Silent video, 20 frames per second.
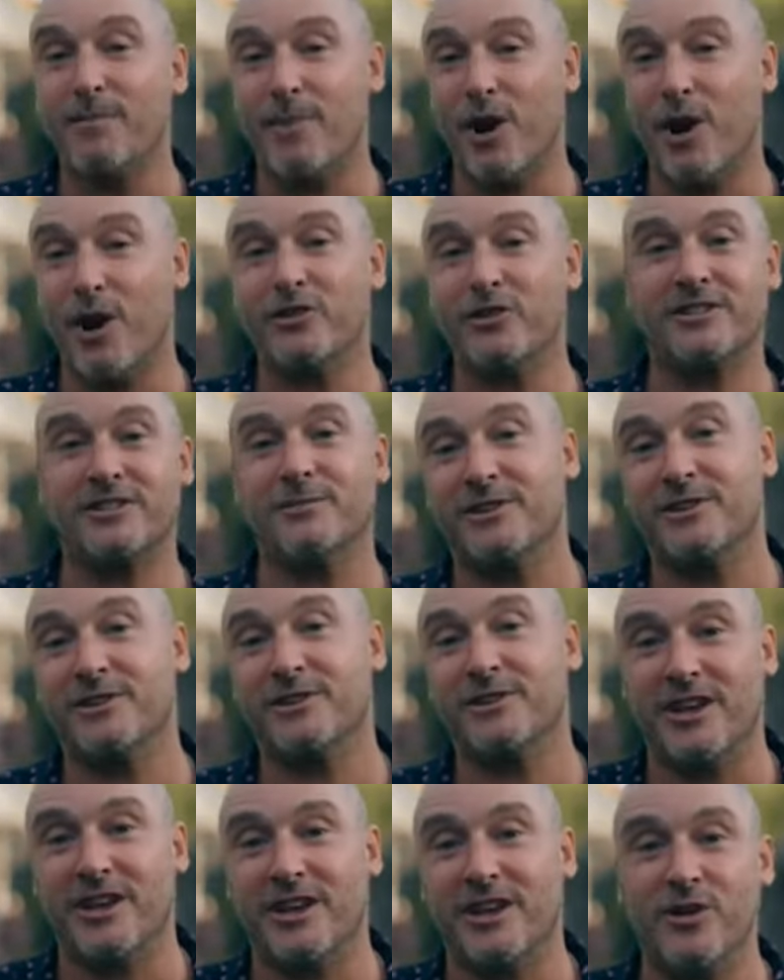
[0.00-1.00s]
Bonus number
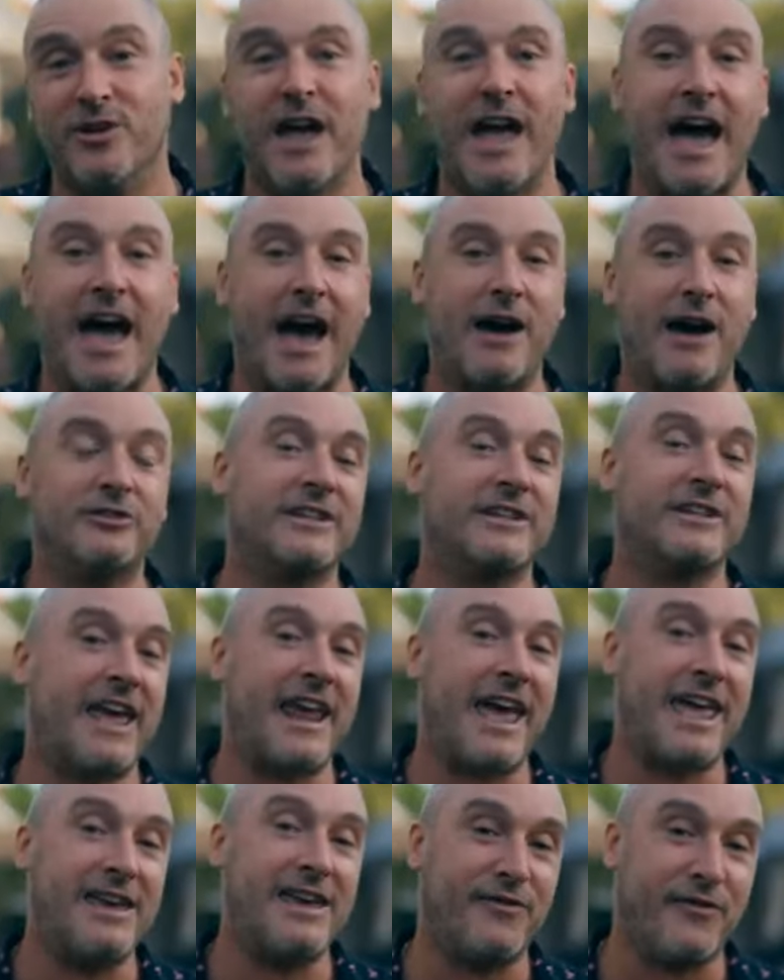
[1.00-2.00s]
two, how to
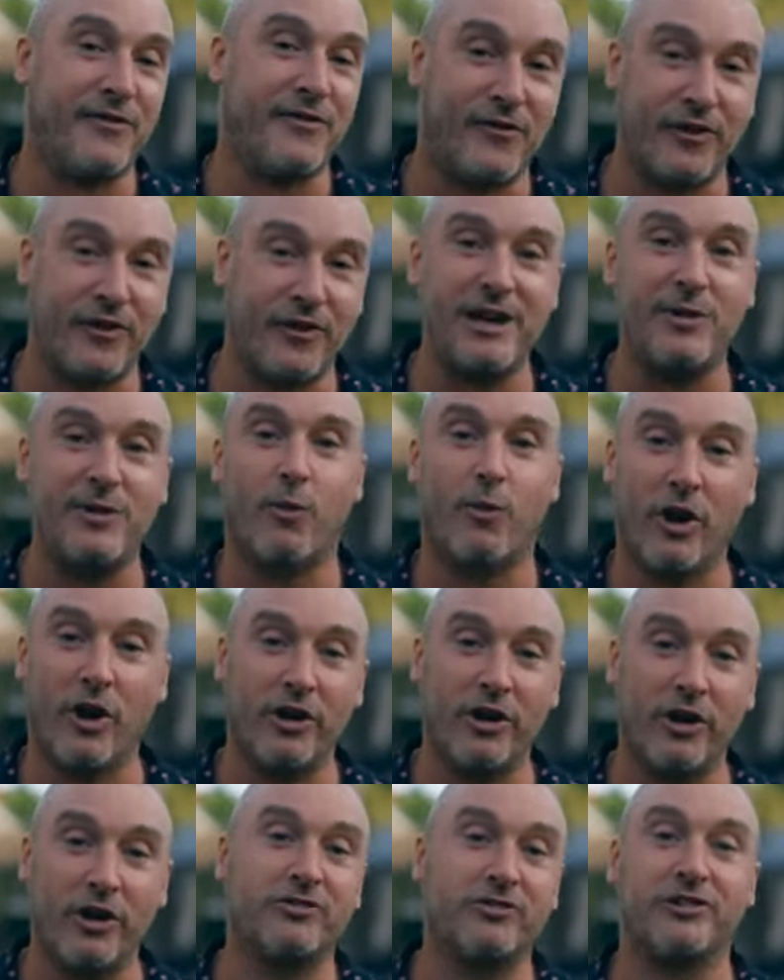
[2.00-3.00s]
get a free $100
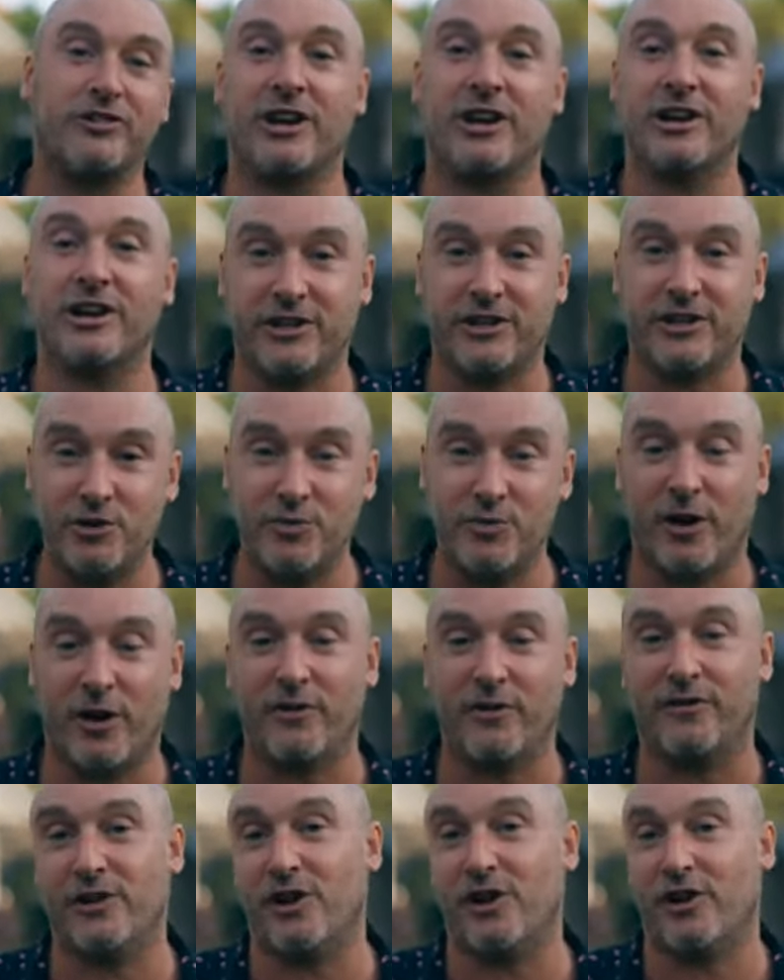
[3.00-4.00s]

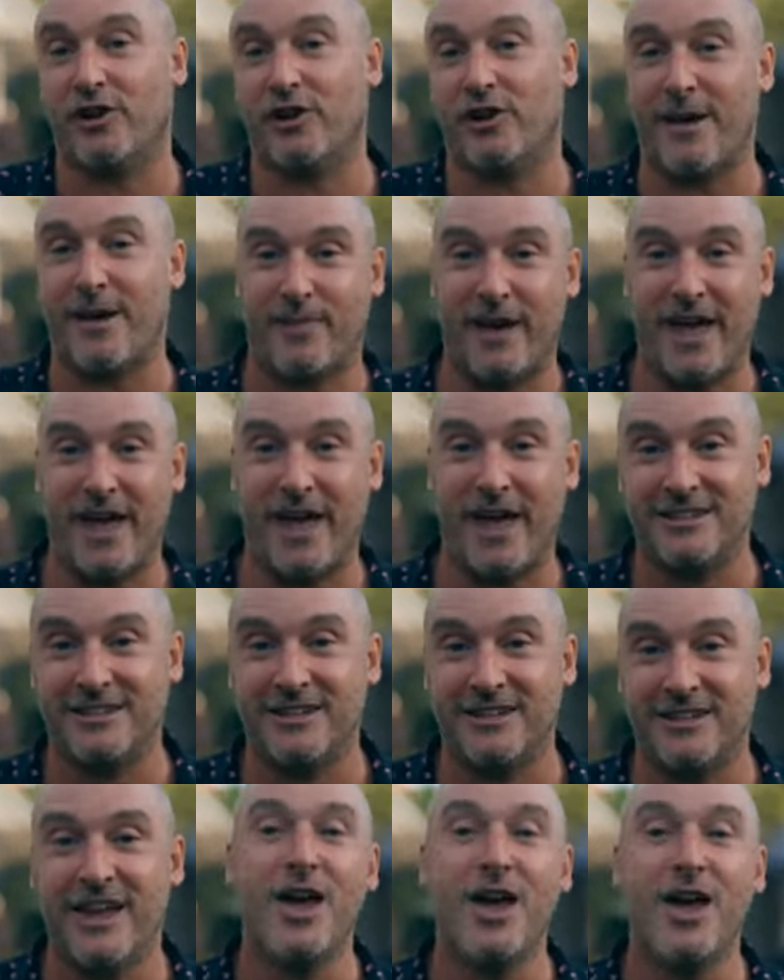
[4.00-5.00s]
coupon for your campaigns.
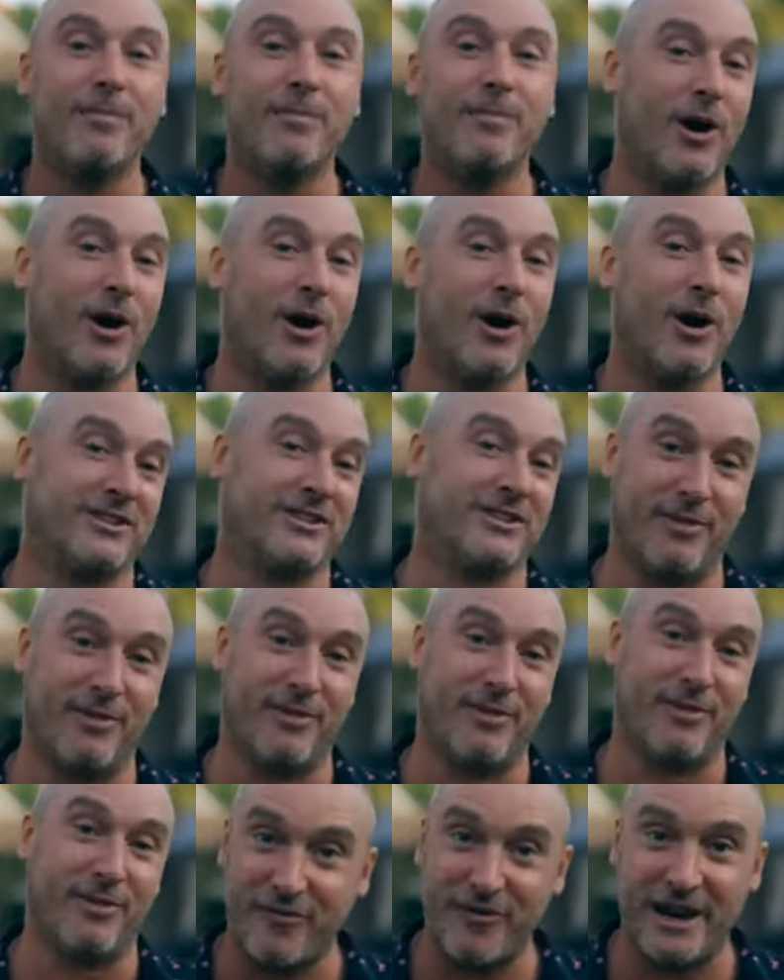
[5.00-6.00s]
Bonus
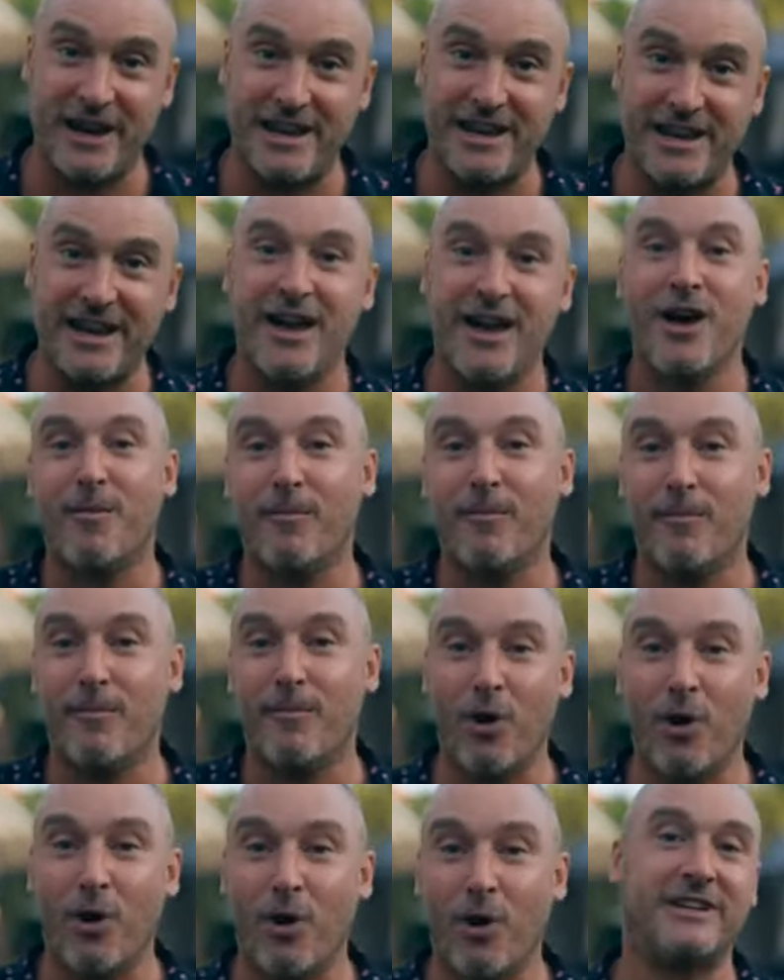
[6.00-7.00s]
number three,
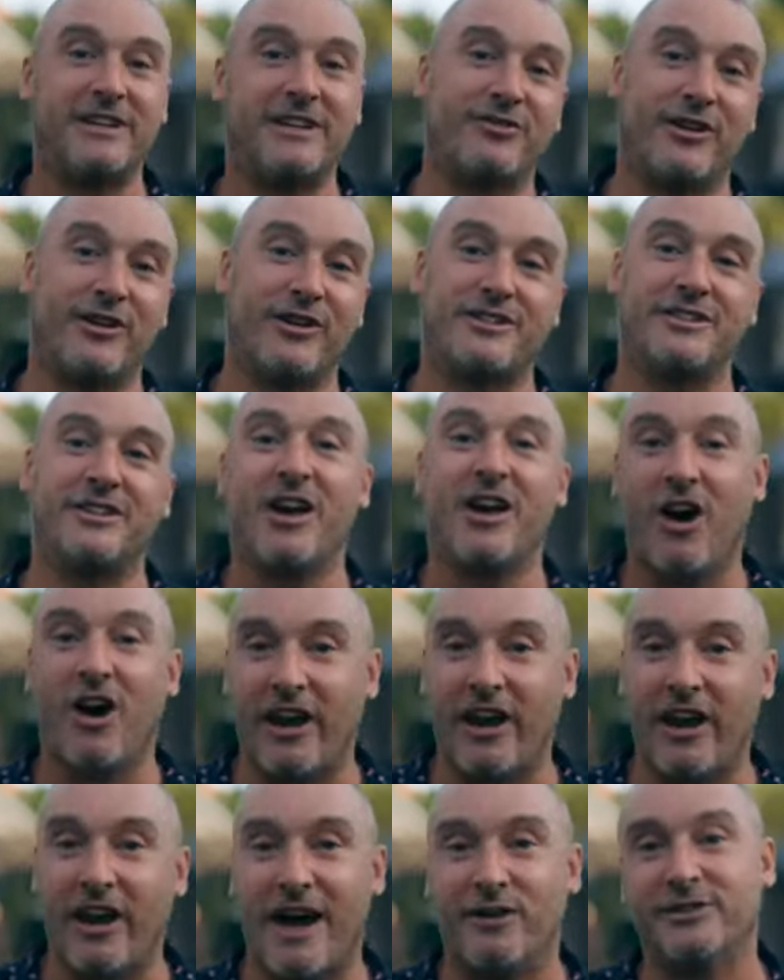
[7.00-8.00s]
more secrets
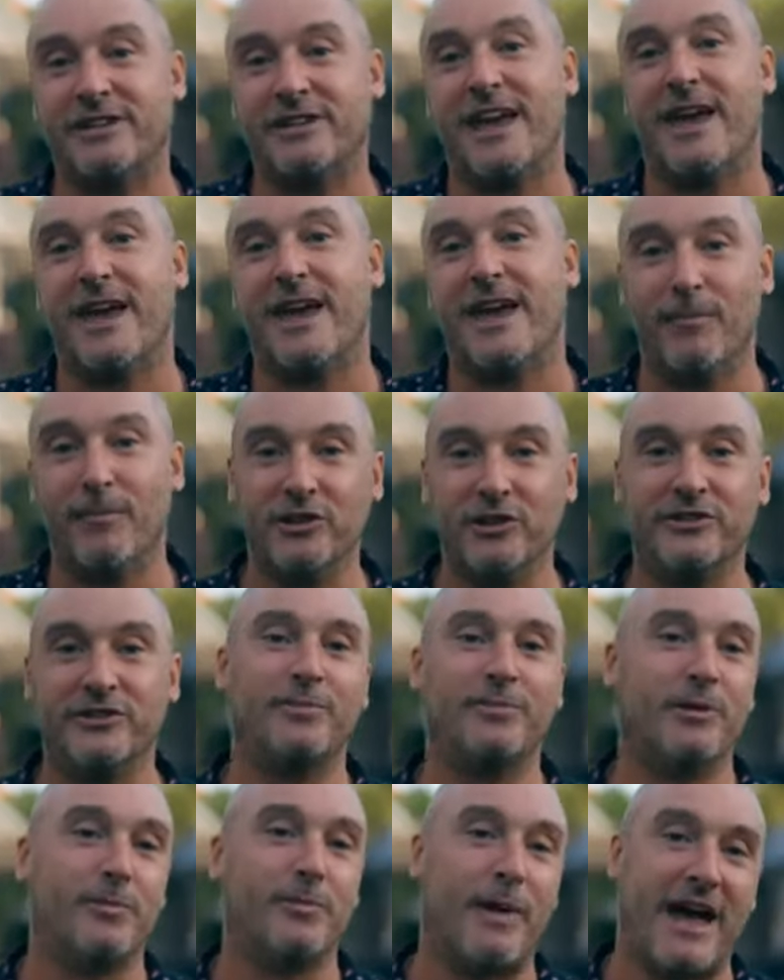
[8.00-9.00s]
on how to get
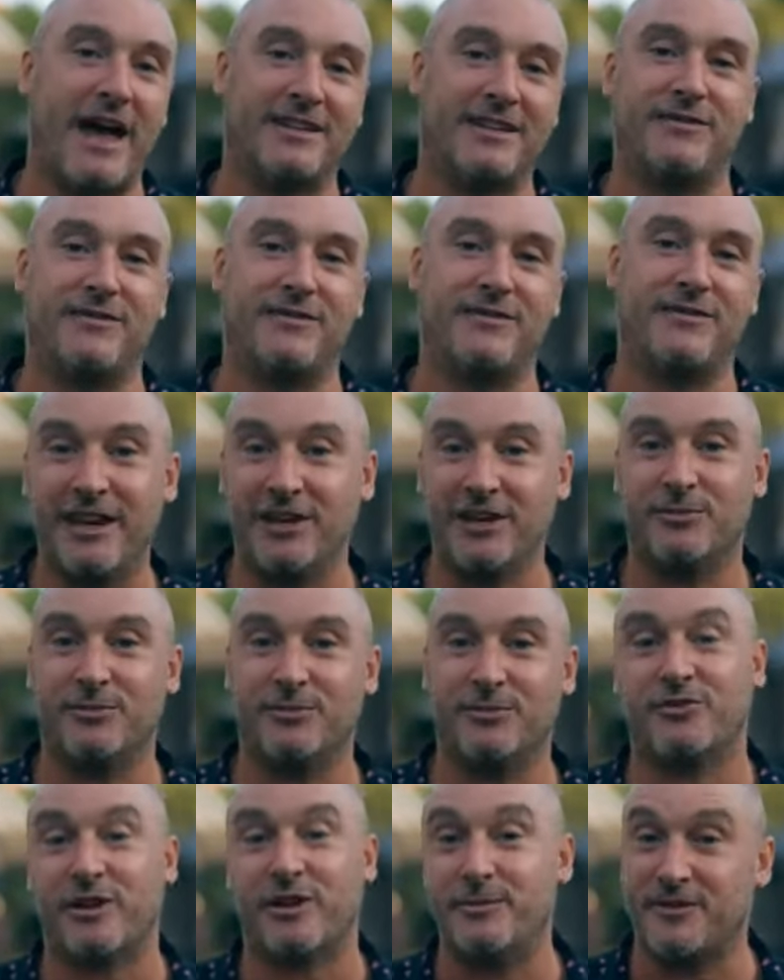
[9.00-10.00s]
multiple passive income
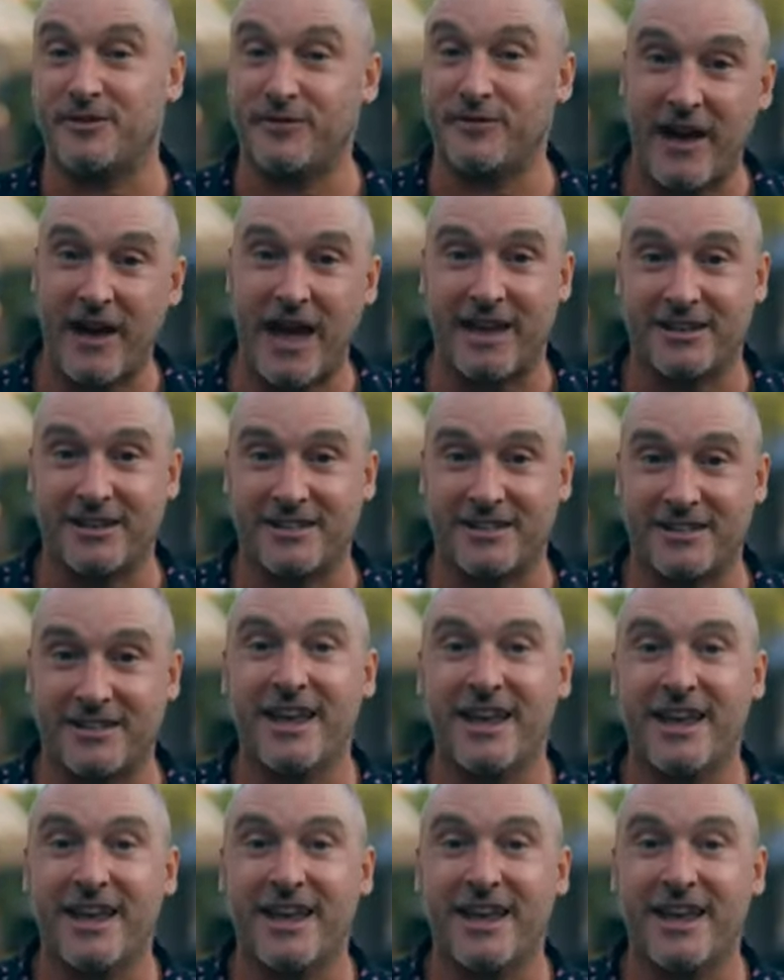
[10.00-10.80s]
streams fast.